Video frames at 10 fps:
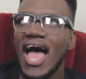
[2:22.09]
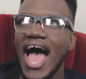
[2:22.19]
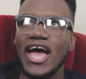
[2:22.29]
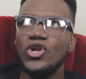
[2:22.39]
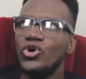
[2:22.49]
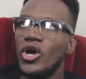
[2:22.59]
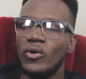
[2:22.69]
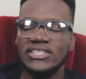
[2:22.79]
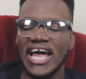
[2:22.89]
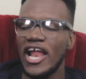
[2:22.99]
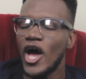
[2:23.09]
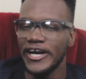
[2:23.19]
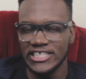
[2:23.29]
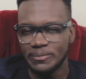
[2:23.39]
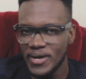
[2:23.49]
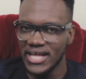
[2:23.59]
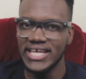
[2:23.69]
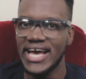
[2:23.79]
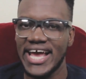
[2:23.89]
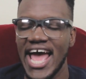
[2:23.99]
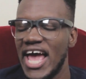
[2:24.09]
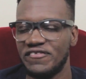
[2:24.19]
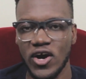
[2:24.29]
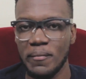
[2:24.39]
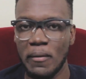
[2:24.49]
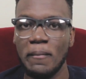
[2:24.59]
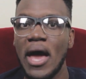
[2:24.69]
I don't know, it was like the longest pee I think I can ever remember.